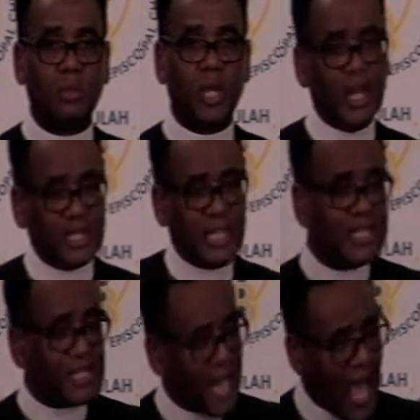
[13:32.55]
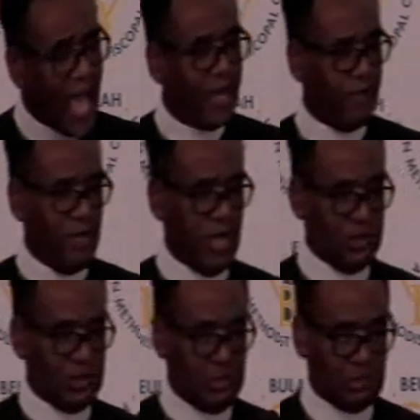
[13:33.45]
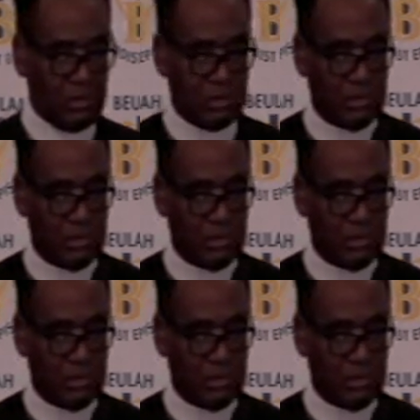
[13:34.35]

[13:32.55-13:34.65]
It is inside of us.